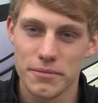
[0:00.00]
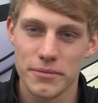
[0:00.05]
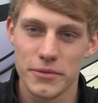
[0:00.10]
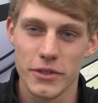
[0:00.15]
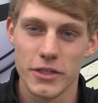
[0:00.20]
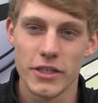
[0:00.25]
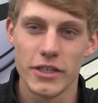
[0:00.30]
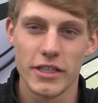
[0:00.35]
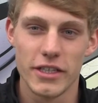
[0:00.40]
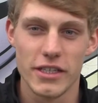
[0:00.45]

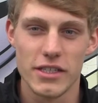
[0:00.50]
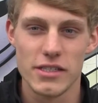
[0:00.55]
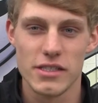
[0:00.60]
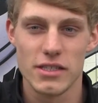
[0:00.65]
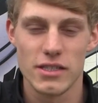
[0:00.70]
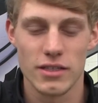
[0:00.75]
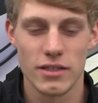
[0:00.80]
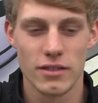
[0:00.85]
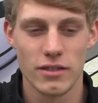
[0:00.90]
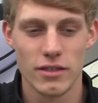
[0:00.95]
Really
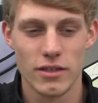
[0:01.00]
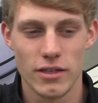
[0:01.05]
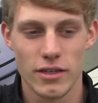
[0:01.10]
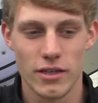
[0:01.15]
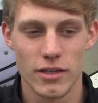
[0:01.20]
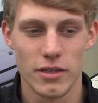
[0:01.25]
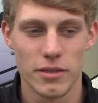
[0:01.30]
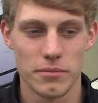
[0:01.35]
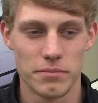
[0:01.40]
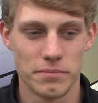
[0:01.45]
is
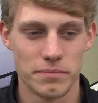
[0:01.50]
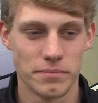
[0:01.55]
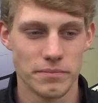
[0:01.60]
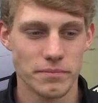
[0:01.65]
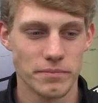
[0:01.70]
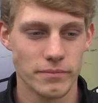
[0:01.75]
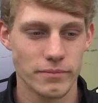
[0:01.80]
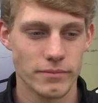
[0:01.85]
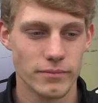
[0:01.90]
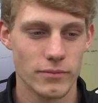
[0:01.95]

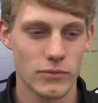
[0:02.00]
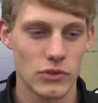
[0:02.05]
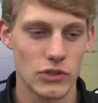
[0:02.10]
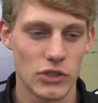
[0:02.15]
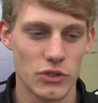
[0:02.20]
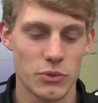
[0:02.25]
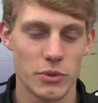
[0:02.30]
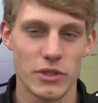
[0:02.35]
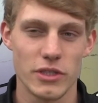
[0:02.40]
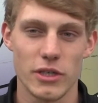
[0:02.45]

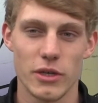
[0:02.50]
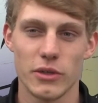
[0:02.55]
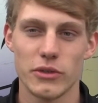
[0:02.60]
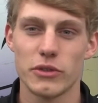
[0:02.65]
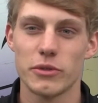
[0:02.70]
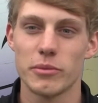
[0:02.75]
just what's going